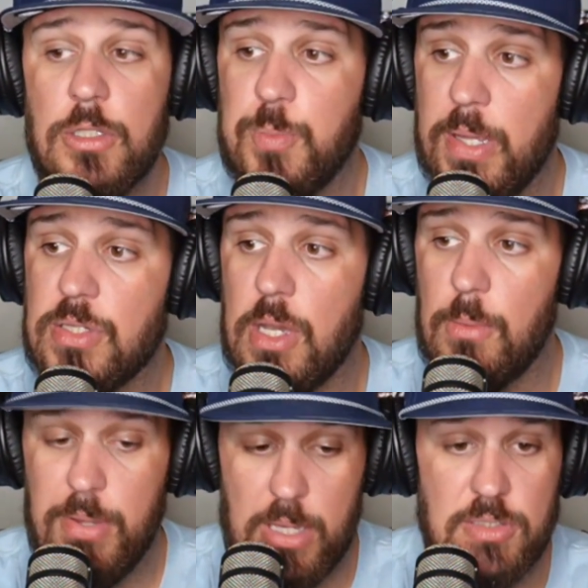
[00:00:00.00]
It's
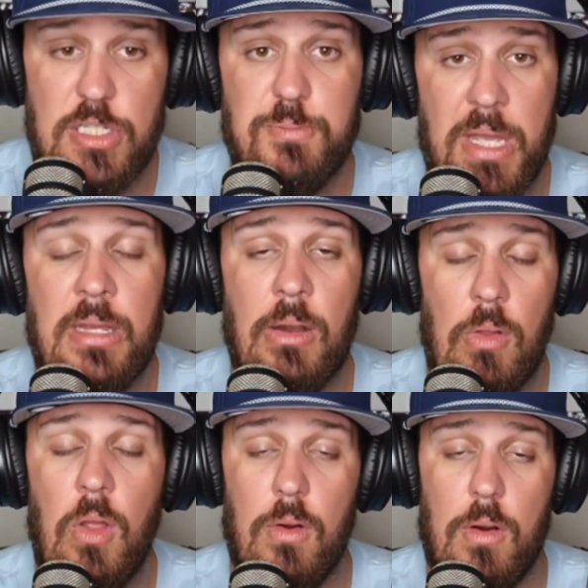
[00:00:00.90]
because he's been there
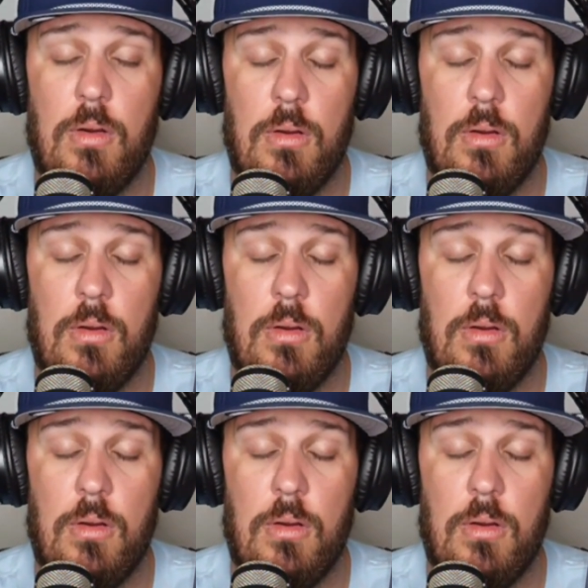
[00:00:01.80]
longer.